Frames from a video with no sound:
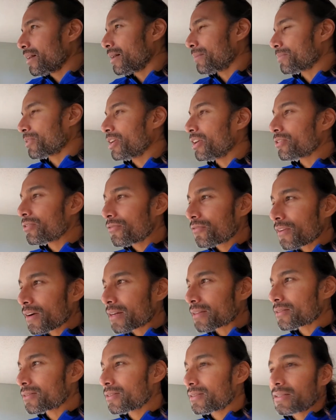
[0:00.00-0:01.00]
can you
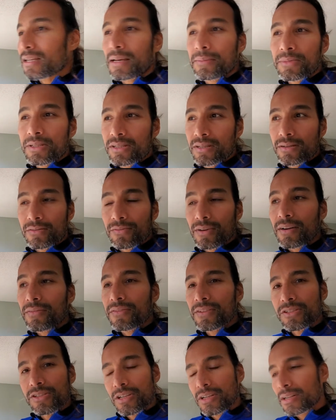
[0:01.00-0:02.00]
find good diamonds in the rough
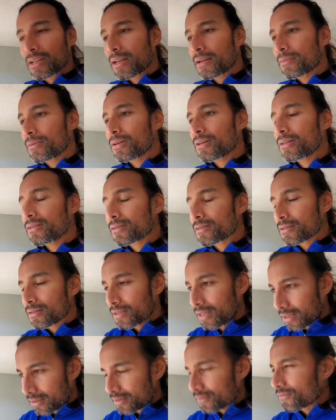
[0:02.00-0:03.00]
in shitty neighborhoods?
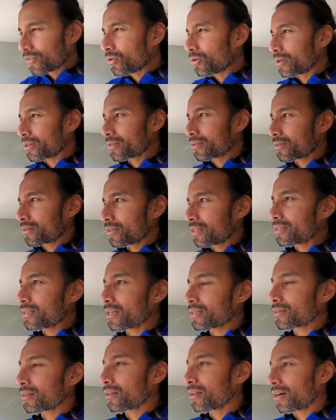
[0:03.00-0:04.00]
Yes, of course. It
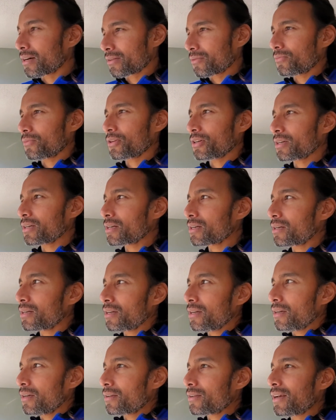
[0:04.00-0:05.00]
takes a lot of work.
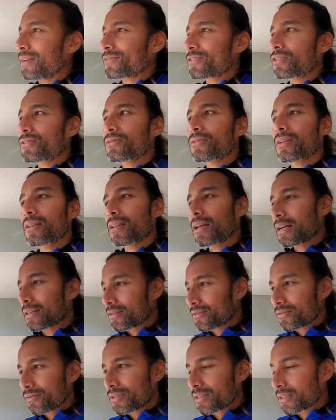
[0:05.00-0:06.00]
You have to do a lot of
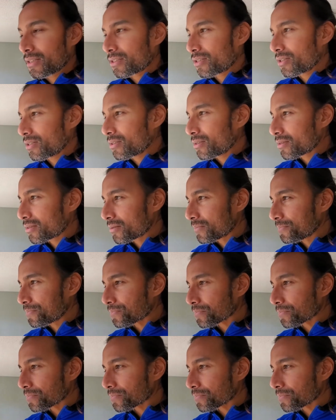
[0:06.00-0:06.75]
due diligence.